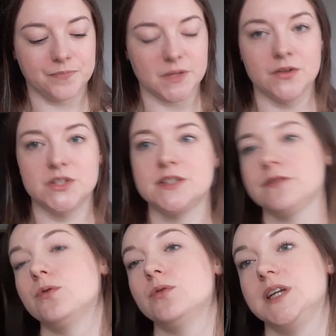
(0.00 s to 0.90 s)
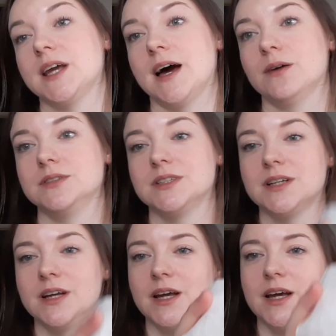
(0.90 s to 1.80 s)
and this is the 40 count,
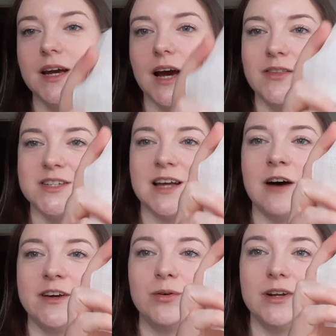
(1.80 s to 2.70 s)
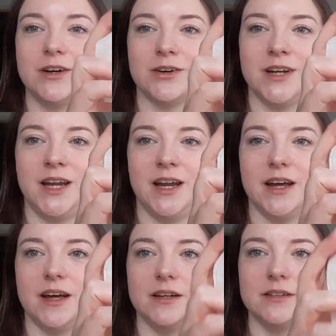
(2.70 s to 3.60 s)
and this is how they all look on here.